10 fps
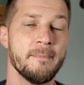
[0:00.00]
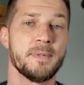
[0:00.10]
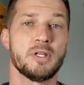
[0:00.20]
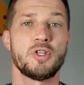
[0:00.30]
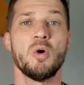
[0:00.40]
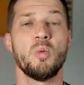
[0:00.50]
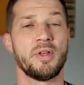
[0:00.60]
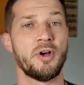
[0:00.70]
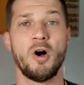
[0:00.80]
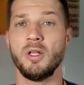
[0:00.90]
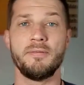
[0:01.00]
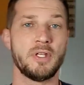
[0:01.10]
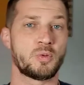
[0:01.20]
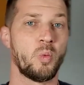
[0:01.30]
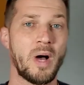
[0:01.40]
So with all of
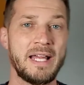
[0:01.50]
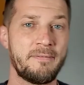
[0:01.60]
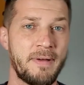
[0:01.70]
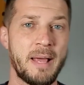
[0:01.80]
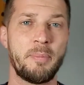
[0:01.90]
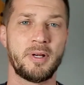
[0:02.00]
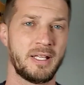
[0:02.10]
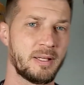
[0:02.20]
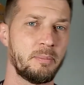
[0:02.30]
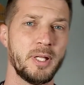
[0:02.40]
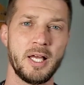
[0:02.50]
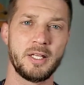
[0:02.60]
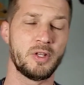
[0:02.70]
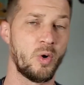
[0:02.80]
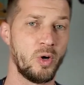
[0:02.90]
this white fabric and the blood
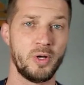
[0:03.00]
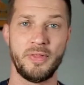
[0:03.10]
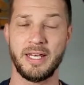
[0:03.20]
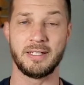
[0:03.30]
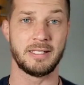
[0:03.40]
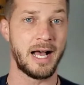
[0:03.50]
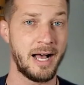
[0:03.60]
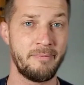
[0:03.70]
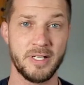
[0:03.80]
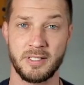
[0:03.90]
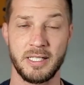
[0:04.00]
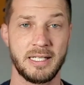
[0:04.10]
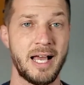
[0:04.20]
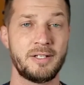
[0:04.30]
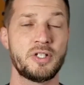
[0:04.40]
and the oil that is obviously
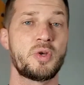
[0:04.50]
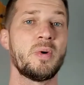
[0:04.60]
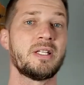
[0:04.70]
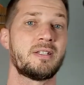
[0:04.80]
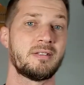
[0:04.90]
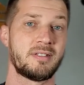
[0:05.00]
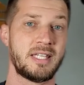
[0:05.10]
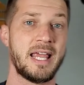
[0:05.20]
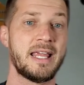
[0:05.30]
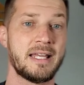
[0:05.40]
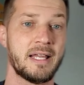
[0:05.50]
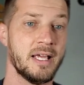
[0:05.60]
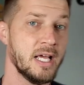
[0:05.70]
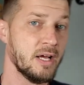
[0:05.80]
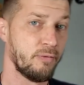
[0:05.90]
not just going to stain
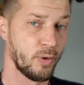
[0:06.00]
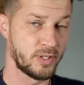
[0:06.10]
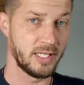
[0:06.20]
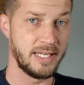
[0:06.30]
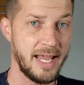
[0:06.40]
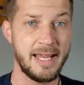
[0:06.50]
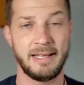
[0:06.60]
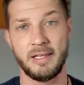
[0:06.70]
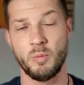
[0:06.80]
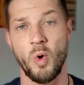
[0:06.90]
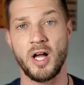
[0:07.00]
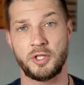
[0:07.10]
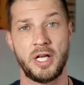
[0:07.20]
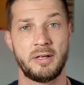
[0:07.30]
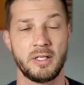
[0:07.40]
for today and then wash
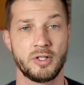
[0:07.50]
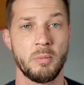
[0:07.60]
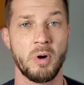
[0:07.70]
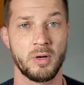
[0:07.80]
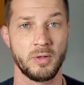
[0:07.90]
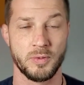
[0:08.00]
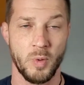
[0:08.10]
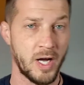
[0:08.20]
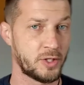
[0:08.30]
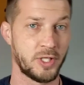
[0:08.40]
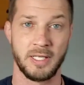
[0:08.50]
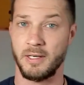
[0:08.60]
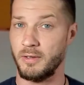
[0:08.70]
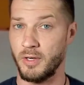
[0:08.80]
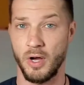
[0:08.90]
out in tomorrow's washing,
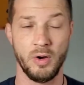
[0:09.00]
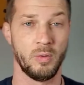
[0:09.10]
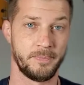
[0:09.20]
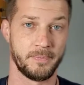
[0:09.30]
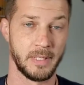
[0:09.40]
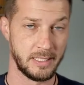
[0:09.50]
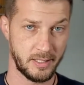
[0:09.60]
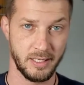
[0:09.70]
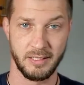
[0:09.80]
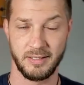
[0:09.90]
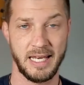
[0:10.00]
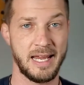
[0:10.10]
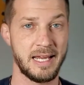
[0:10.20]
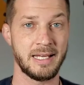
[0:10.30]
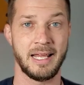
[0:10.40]
no, it's going to
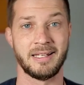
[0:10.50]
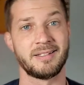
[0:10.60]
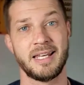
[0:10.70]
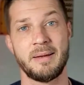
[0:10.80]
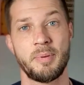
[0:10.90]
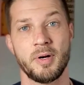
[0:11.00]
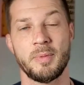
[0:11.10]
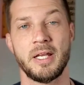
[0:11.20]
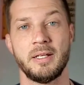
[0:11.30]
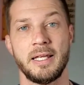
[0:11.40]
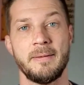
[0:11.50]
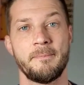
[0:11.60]
stain and stay permanently.